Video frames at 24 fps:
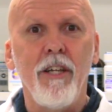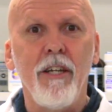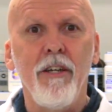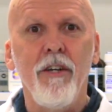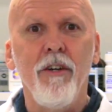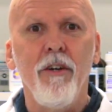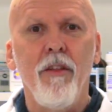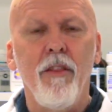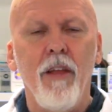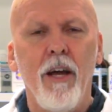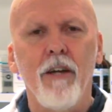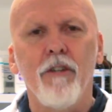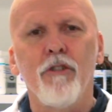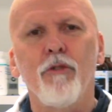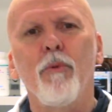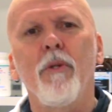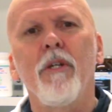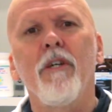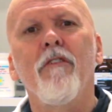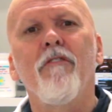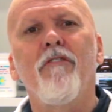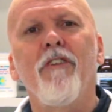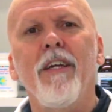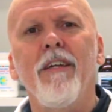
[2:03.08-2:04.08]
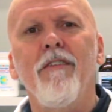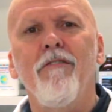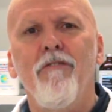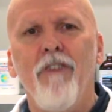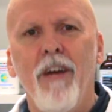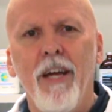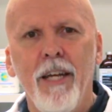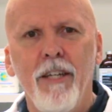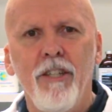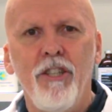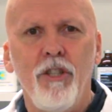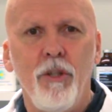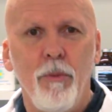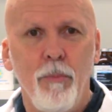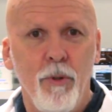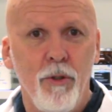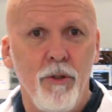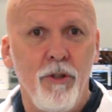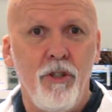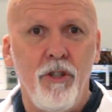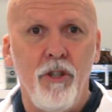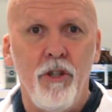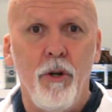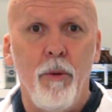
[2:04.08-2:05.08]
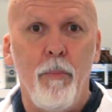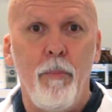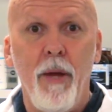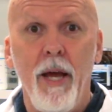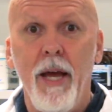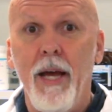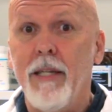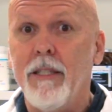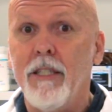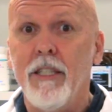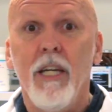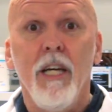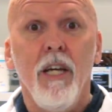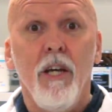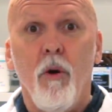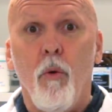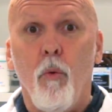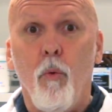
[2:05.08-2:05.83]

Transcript: clear of those when you're feeding vegetables to your pets.